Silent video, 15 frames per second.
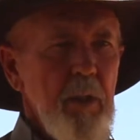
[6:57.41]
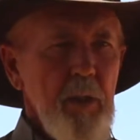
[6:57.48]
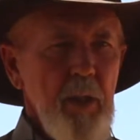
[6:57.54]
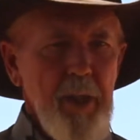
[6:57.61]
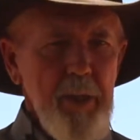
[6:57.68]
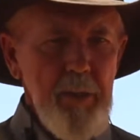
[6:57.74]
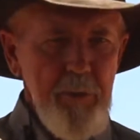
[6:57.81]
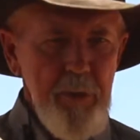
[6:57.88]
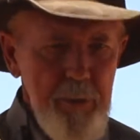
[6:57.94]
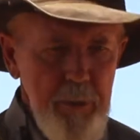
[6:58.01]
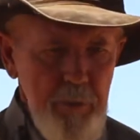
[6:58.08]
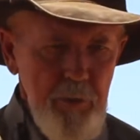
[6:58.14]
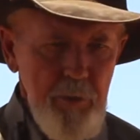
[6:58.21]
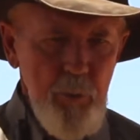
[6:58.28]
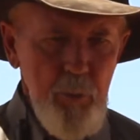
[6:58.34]
I can sit
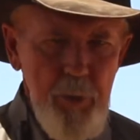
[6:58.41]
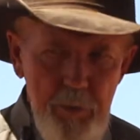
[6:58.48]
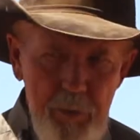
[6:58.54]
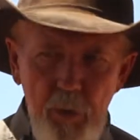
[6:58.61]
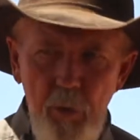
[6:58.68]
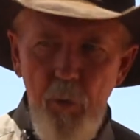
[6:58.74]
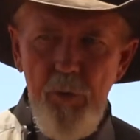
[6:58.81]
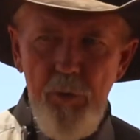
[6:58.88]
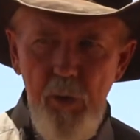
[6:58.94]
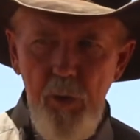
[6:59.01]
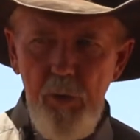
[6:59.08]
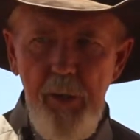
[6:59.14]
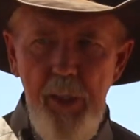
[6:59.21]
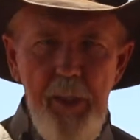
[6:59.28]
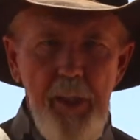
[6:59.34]
there and squeeze that horse
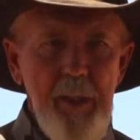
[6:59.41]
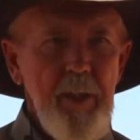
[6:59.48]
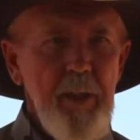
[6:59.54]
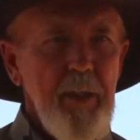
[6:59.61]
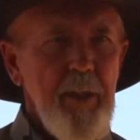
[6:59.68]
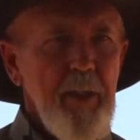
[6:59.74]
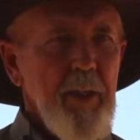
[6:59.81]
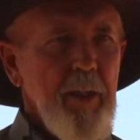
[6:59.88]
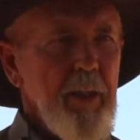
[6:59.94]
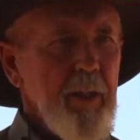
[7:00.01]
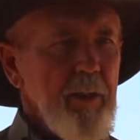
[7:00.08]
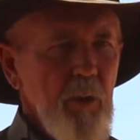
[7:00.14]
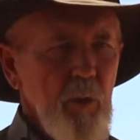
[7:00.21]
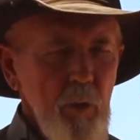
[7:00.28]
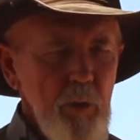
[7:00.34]
all day,
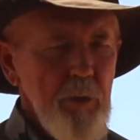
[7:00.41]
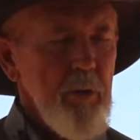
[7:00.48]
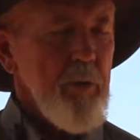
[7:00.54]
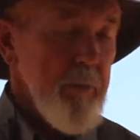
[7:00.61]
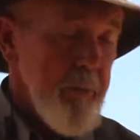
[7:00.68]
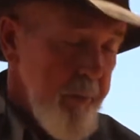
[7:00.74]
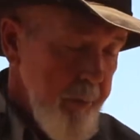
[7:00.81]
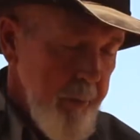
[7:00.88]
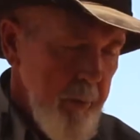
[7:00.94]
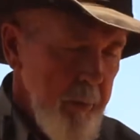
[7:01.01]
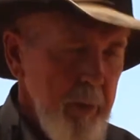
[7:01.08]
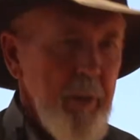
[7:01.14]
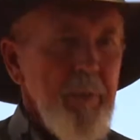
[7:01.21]
and the horse just, and